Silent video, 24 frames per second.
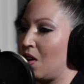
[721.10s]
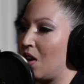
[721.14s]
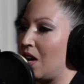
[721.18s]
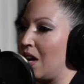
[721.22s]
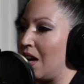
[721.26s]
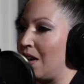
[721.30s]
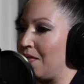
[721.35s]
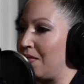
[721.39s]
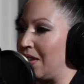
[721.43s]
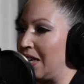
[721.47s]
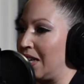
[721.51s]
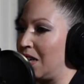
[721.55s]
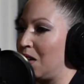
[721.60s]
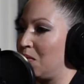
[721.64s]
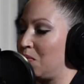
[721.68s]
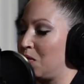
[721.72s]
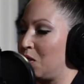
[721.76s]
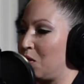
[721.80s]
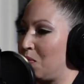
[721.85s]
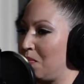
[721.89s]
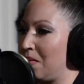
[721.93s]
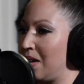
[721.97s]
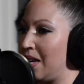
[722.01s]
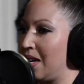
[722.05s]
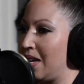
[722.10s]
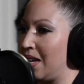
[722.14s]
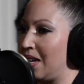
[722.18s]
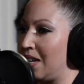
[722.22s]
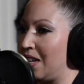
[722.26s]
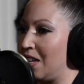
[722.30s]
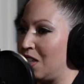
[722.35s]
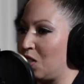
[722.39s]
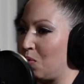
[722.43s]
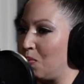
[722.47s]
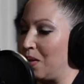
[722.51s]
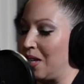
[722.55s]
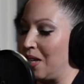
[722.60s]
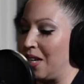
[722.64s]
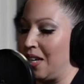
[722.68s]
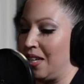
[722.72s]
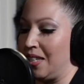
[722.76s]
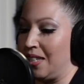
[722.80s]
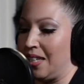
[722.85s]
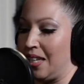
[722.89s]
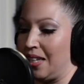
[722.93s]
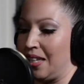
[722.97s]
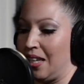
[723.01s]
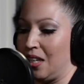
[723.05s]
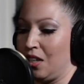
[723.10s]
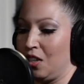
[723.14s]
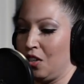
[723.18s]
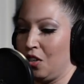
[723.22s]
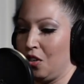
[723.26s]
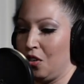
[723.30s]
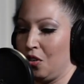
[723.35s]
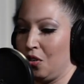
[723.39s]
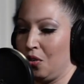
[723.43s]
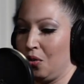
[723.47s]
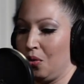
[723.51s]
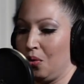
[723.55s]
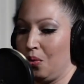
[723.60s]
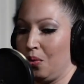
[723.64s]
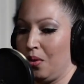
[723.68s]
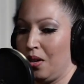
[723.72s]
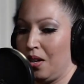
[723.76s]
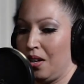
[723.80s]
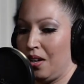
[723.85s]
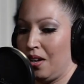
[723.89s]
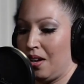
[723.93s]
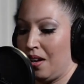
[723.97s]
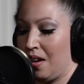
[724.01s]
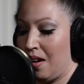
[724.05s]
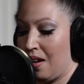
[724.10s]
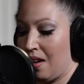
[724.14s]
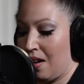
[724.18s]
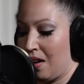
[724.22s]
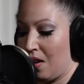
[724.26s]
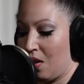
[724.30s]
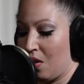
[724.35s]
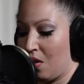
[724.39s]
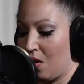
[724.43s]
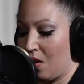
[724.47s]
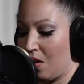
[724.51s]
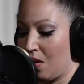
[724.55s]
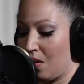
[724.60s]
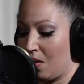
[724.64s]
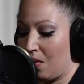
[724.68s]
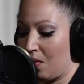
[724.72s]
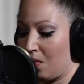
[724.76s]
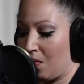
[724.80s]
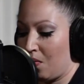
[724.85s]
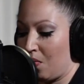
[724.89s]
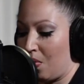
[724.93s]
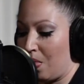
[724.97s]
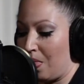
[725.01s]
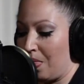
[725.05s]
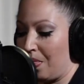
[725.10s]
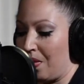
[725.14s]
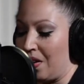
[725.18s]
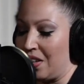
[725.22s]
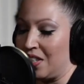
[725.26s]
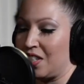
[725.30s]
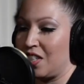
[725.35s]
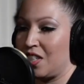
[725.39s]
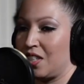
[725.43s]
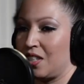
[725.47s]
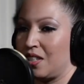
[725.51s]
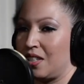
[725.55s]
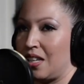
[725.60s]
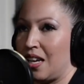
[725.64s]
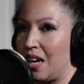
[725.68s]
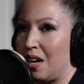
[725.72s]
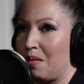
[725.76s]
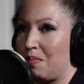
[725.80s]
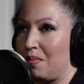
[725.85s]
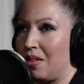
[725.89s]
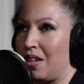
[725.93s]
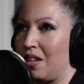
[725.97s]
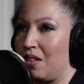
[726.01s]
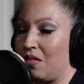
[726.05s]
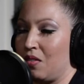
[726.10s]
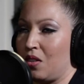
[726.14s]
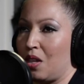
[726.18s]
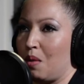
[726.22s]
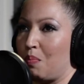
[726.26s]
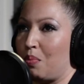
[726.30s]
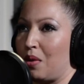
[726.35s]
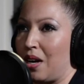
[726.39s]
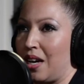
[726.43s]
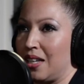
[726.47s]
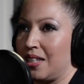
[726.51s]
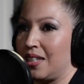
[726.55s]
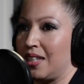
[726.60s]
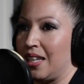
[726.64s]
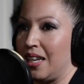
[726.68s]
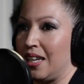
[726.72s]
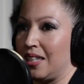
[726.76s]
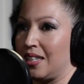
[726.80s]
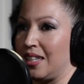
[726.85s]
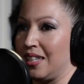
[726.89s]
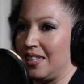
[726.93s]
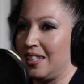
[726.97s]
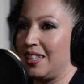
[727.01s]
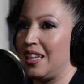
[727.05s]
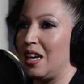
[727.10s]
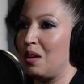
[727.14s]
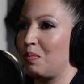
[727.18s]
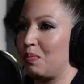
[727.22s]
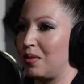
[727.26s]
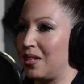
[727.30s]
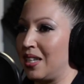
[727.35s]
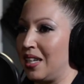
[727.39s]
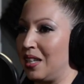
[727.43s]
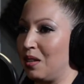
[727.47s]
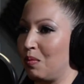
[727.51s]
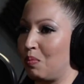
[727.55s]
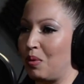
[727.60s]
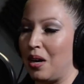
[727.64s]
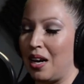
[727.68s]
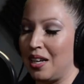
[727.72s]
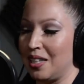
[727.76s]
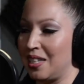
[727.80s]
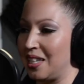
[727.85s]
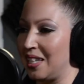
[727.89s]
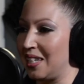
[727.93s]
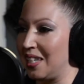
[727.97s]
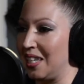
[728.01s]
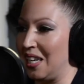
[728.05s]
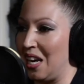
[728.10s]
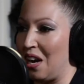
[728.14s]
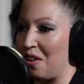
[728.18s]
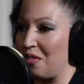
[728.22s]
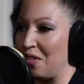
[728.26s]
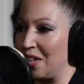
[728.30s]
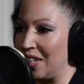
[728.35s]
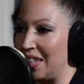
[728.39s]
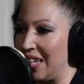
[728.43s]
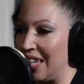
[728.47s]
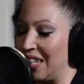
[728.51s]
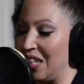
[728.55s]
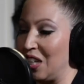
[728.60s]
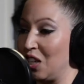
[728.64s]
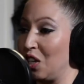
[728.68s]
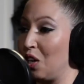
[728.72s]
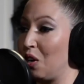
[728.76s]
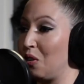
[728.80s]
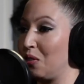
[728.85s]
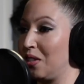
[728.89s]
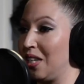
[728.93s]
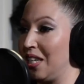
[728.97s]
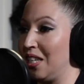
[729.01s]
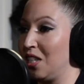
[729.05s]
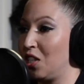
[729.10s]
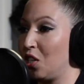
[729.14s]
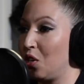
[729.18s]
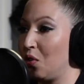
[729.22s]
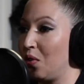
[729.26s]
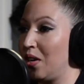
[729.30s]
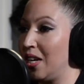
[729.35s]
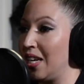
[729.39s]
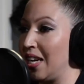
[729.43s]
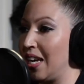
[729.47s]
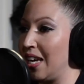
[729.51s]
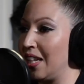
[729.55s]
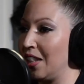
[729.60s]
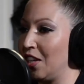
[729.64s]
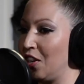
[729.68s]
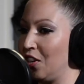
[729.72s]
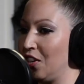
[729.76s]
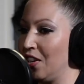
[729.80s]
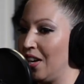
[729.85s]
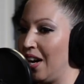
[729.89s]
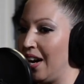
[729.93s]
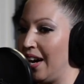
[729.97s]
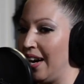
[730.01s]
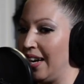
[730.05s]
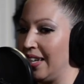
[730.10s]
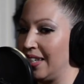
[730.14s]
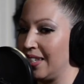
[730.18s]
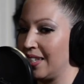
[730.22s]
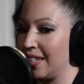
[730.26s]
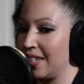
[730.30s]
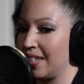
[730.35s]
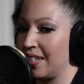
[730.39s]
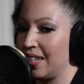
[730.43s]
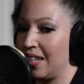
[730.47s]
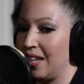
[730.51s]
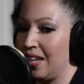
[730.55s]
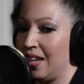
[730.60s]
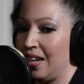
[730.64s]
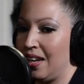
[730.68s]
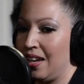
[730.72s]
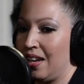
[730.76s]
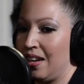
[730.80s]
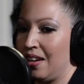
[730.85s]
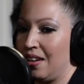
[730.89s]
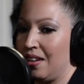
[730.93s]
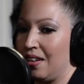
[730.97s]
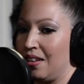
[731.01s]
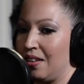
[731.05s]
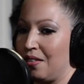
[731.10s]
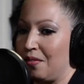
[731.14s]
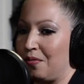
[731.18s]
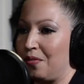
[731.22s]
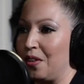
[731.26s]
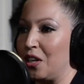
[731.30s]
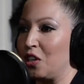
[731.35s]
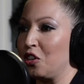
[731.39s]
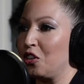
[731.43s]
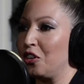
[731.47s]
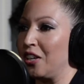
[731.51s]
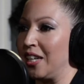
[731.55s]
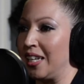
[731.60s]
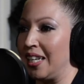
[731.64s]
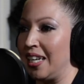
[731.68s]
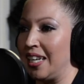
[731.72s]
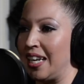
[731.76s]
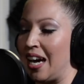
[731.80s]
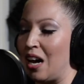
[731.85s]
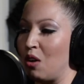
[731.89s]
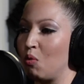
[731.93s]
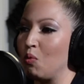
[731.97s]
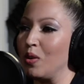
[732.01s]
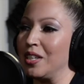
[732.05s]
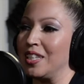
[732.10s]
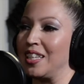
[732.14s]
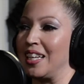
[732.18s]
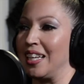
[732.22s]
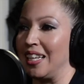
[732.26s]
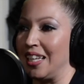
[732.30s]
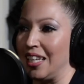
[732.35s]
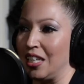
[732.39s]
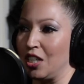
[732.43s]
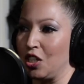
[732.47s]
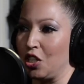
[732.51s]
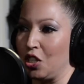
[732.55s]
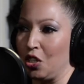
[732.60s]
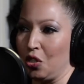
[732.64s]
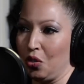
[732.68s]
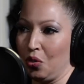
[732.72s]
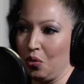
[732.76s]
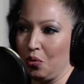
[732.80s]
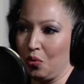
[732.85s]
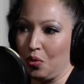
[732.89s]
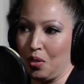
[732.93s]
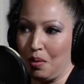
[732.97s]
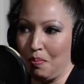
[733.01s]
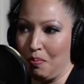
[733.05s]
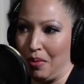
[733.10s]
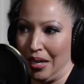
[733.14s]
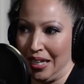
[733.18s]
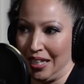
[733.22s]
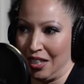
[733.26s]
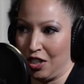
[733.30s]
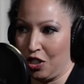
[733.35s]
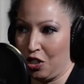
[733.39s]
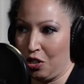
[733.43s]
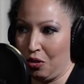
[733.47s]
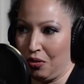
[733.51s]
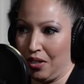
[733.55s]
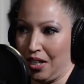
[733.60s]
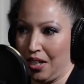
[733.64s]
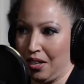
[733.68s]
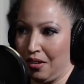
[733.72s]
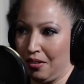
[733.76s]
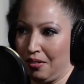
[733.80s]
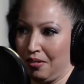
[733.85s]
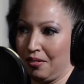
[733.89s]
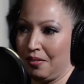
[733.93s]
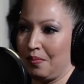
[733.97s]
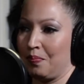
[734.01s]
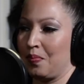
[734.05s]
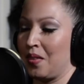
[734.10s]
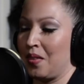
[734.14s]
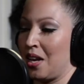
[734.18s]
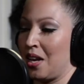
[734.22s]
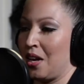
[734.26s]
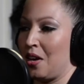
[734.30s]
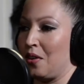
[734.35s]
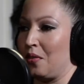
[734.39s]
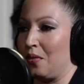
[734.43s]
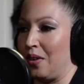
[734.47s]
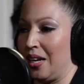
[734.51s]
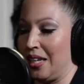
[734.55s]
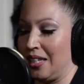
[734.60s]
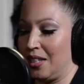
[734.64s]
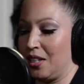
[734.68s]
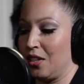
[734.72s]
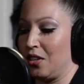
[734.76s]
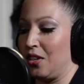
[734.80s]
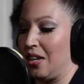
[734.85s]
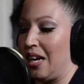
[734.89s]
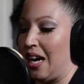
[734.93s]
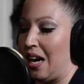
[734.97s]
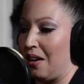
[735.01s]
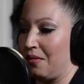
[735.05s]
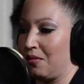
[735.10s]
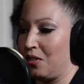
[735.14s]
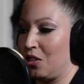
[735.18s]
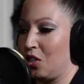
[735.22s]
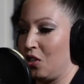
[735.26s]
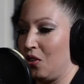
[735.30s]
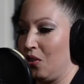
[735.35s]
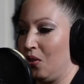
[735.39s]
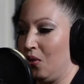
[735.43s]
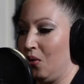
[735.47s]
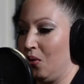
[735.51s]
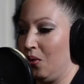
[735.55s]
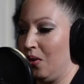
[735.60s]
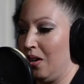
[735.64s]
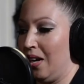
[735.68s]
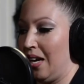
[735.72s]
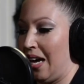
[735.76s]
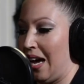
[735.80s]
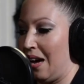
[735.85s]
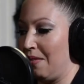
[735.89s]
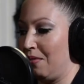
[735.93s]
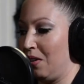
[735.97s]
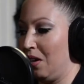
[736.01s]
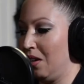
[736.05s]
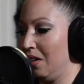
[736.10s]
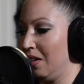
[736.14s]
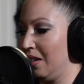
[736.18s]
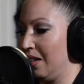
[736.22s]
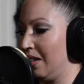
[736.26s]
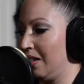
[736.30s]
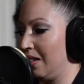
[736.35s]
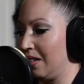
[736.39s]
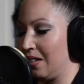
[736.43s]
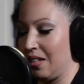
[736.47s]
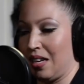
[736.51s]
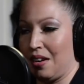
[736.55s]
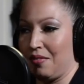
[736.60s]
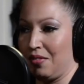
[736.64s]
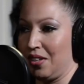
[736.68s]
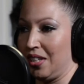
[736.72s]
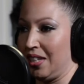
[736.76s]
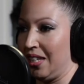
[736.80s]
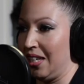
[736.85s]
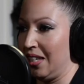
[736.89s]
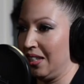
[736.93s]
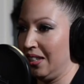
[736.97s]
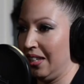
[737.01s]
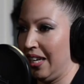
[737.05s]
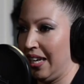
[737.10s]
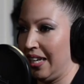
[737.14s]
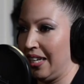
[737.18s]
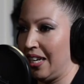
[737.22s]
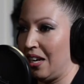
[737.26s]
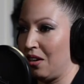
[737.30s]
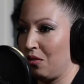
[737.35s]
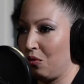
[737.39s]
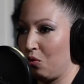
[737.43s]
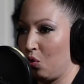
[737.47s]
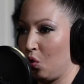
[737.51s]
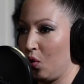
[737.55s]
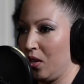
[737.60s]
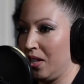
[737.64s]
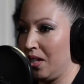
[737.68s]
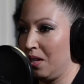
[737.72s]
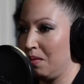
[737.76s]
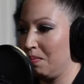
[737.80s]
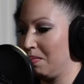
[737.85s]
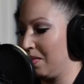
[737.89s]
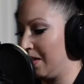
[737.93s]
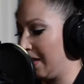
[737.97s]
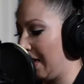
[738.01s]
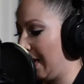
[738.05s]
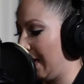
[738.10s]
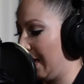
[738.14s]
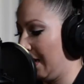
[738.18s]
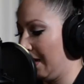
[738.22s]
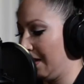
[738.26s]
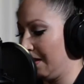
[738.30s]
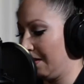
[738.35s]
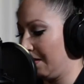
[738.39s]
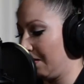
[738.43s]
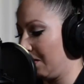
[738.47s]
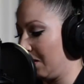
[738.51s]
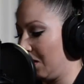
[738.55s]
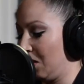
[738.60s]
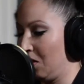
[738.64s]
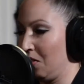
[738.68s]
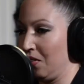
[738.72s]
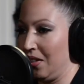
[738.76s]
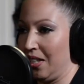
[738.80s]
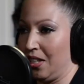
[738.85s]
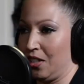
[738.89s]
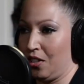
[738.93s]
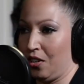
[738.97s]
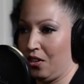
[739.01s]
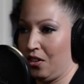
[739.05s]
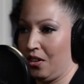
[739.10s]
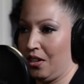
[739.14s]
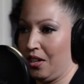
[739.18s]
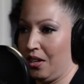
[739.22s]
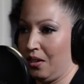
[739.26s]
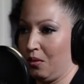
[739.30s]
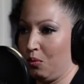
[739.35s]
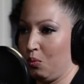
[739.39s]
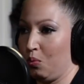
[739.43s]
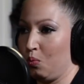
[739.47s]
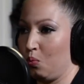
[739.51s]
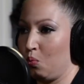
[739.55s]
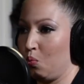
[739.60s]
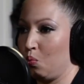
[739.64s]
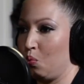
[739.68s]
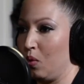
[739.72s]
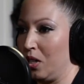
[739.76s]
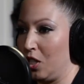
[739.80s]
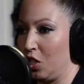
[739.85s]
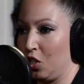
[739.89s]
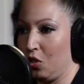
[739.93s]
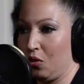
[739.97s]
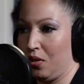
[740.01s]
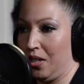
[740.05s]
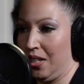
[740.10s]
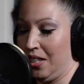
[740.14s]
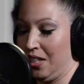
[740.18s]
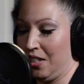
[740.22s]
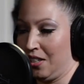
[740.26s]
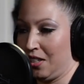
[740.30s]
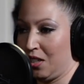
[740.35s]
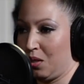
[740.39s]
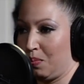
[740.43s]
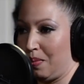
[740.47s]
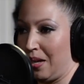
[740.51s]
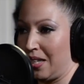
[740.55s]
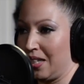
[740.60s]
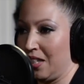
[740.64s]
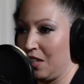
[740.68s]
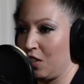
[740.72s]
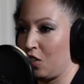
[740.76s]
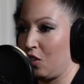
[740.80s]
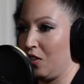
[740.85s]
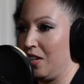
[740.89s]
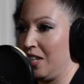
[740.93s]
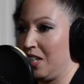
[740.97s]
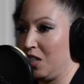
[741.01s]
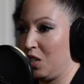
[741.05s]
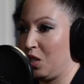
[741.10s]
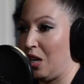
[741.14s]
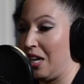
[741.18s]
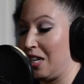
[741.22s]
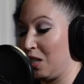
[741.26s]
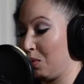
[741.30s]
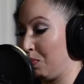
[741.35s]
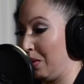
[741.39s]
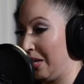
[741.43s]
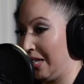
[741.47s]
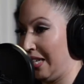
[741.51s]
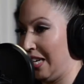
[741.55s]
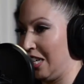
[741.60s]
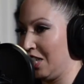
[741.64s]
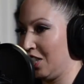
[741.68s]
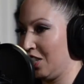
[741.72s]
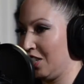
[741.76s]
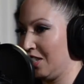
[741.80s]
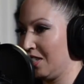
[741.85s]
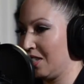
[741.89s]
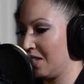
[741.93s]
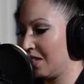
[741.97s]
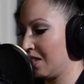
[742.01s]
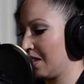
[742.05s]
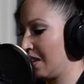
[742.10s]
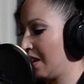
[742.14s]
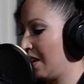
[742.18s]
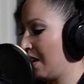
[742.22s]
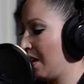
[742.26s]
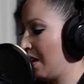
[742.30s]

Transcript: If they come to me, it's because that they know the step, the process, the steps and the process and everything that goes into it, and they're not figuring it out once they get to somebody's studio, right? So you have to have all everything laid out for them. Say, you know, these are what you can expect. These are ex expectations.